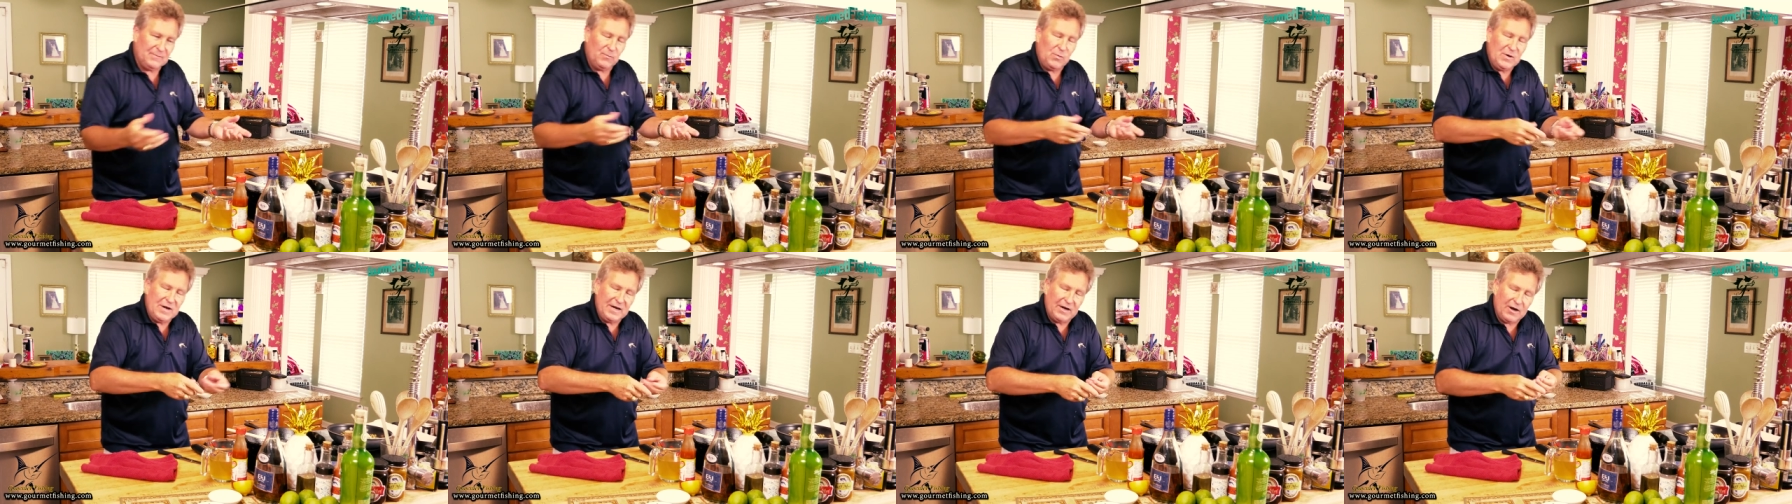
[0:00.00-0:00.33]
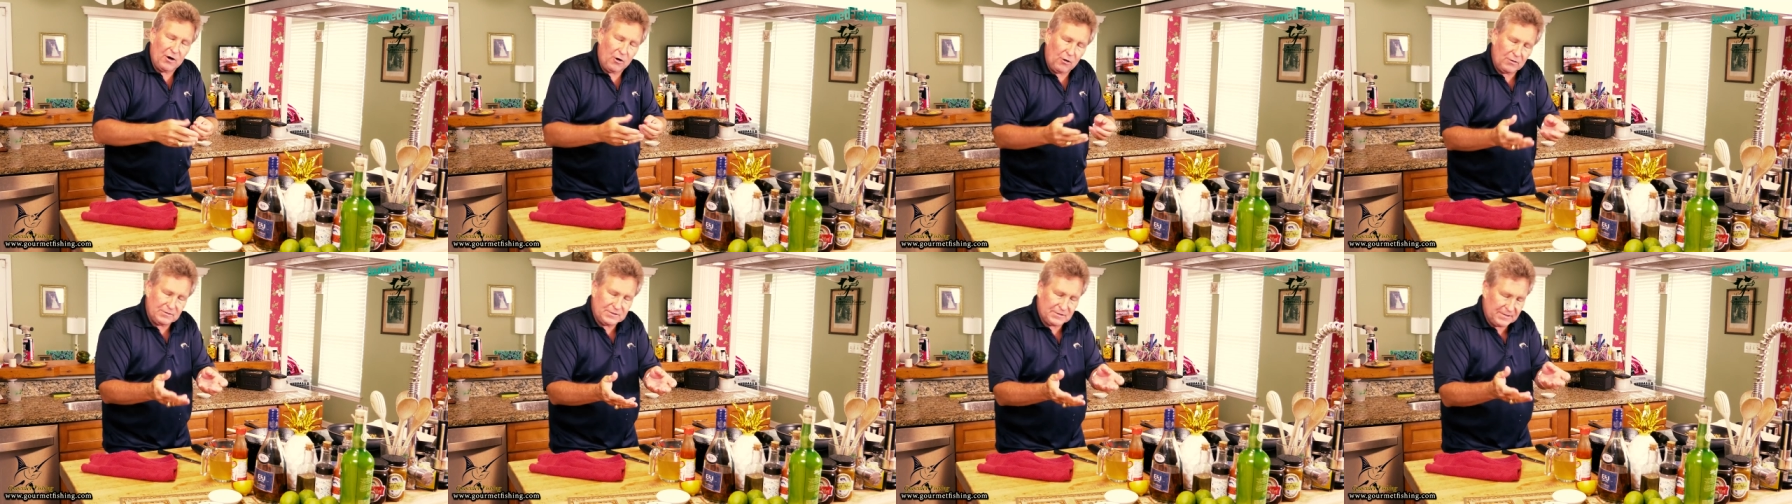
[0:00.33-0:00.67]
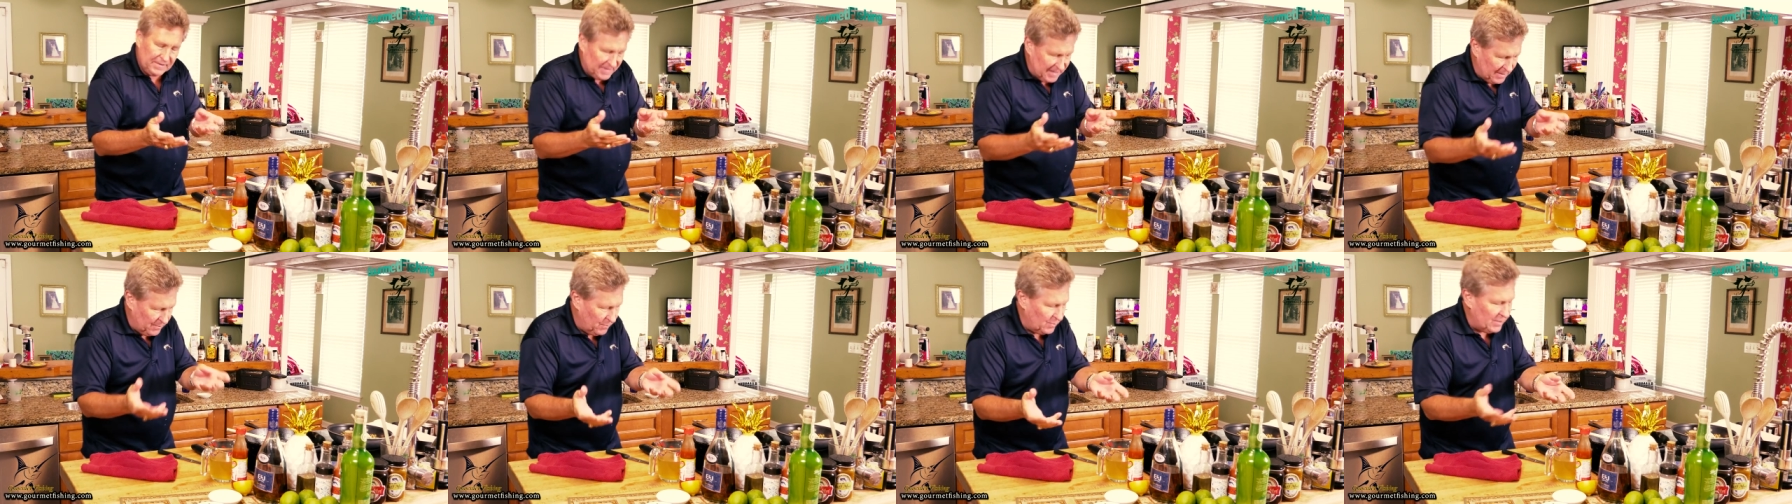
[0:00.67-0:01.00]
We also,
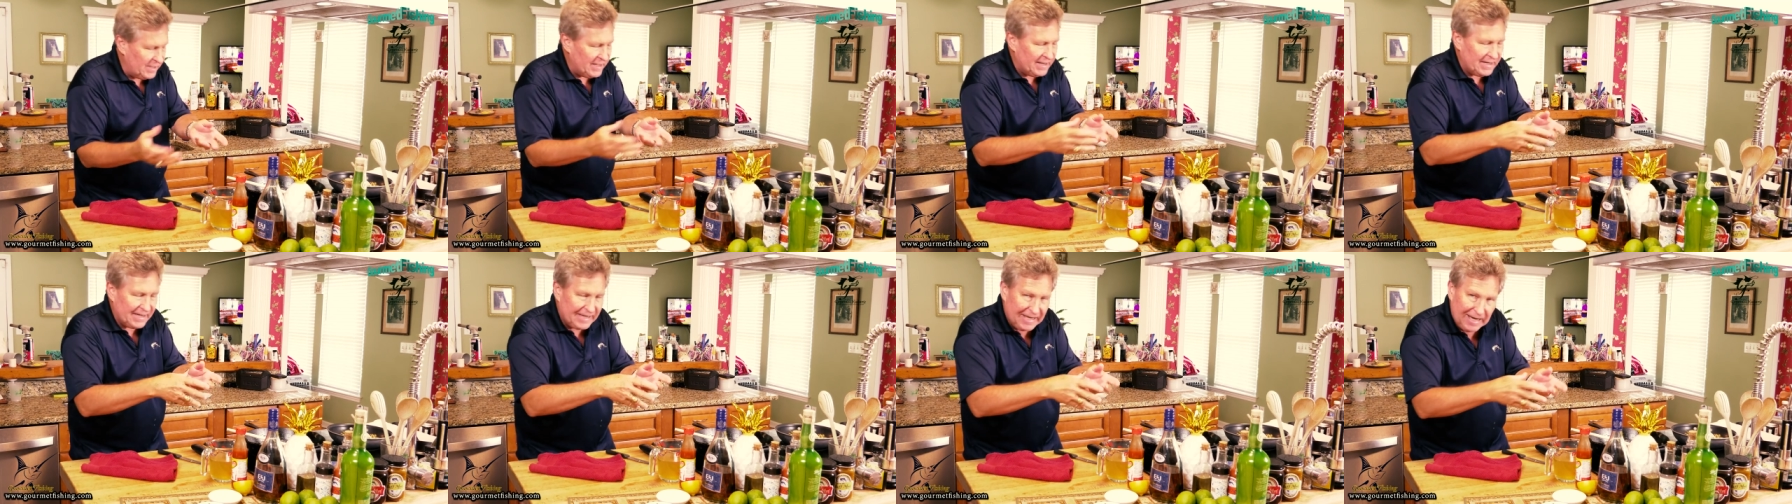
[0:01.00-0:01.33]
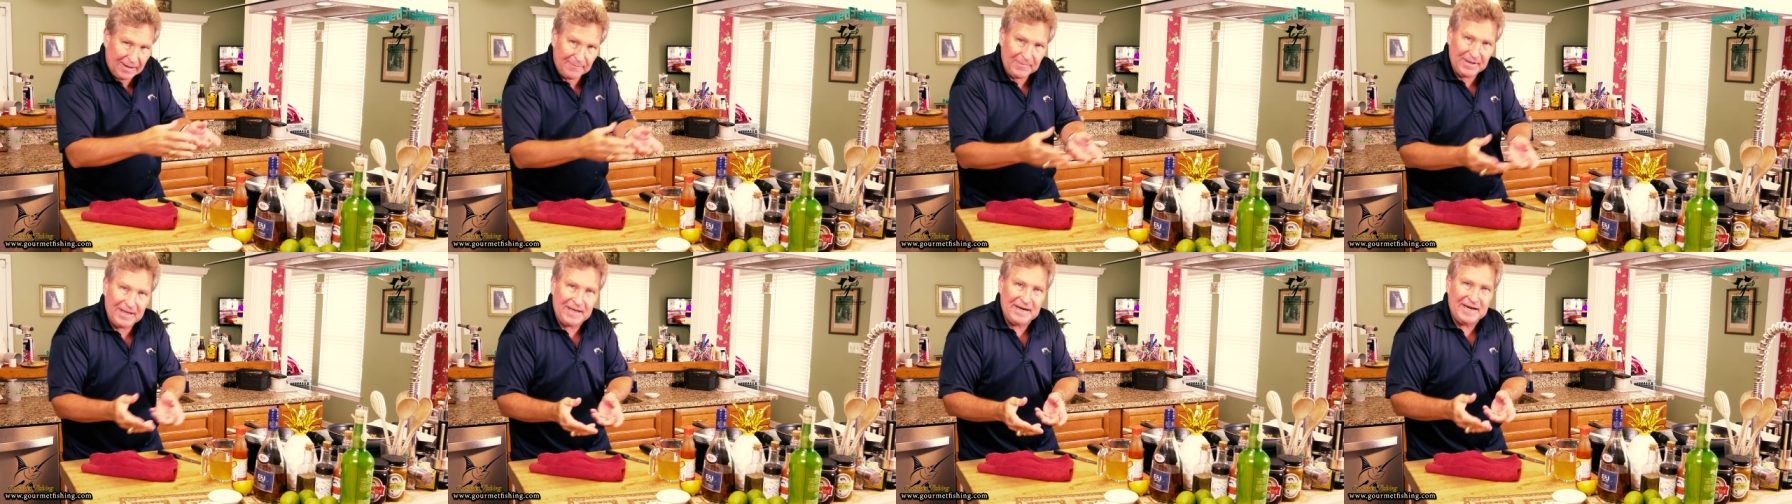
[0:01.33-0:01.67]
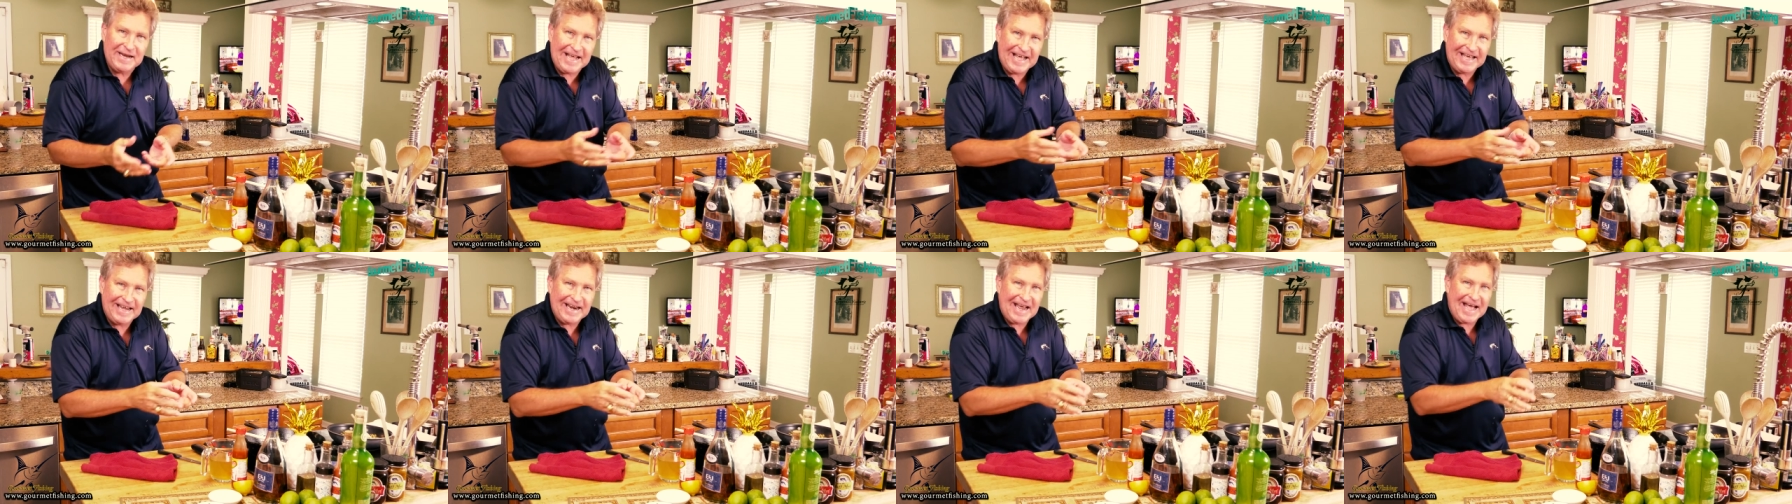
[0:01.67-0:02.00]
then we're going to come in
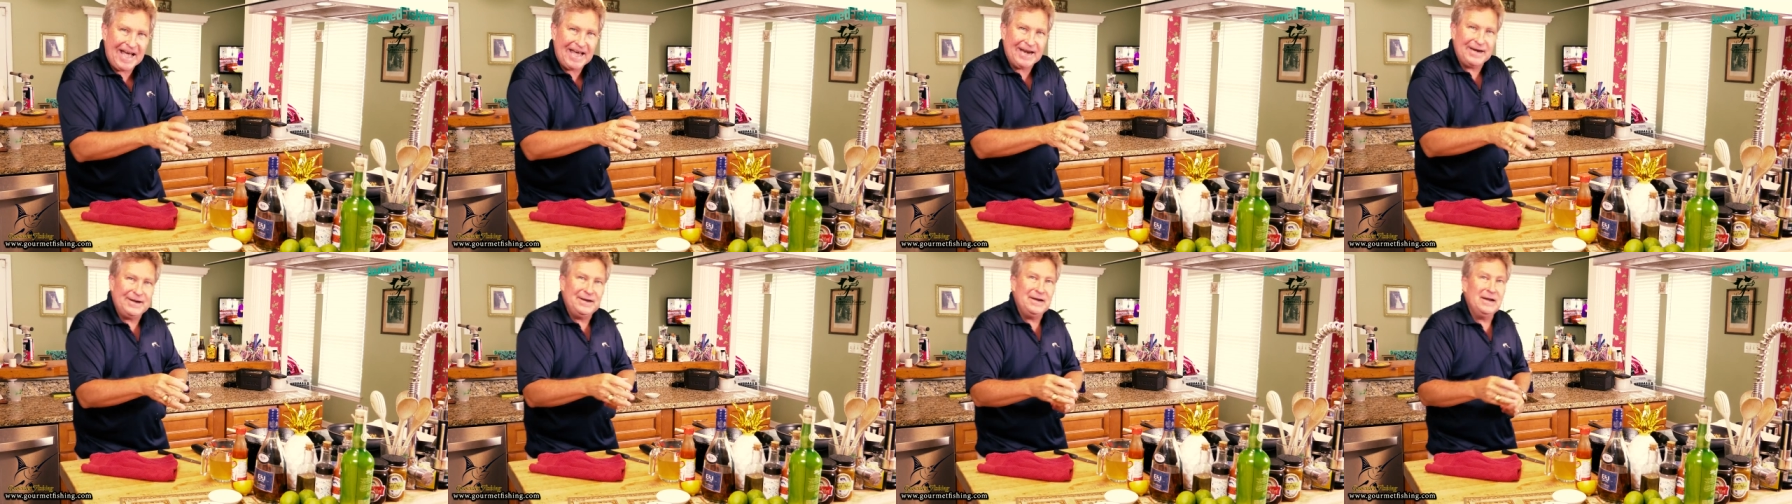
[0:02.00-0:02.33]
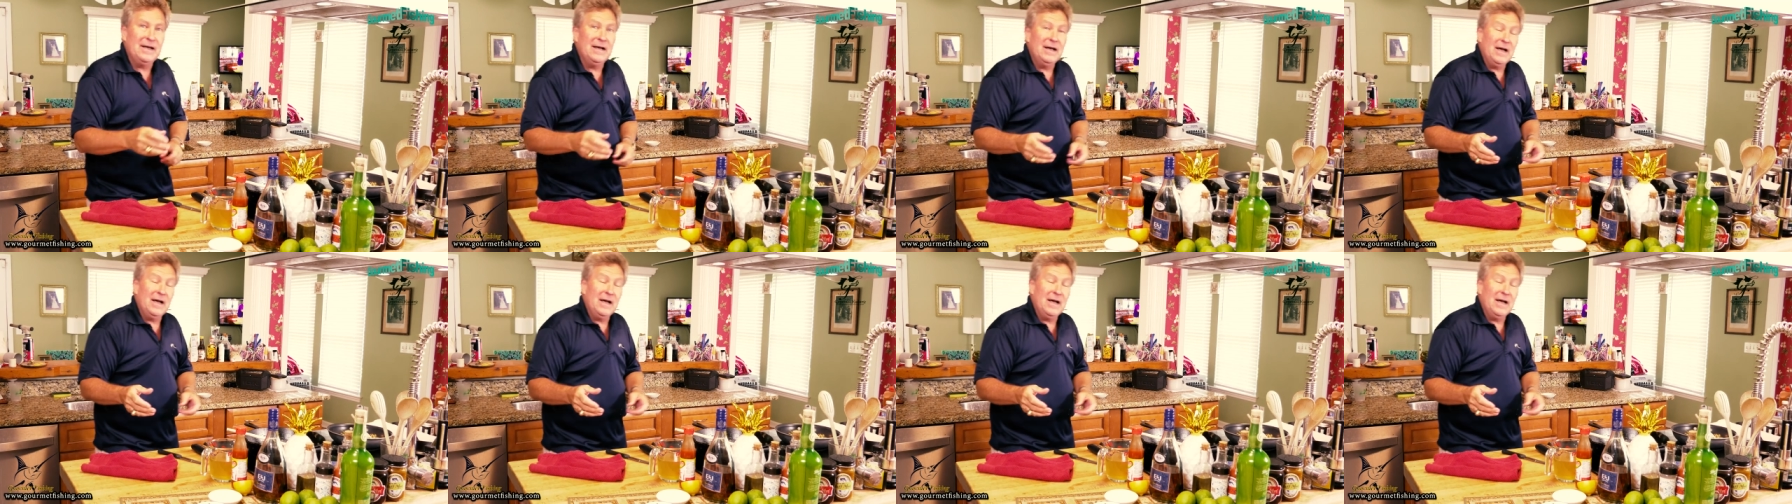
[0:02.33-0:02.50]
and add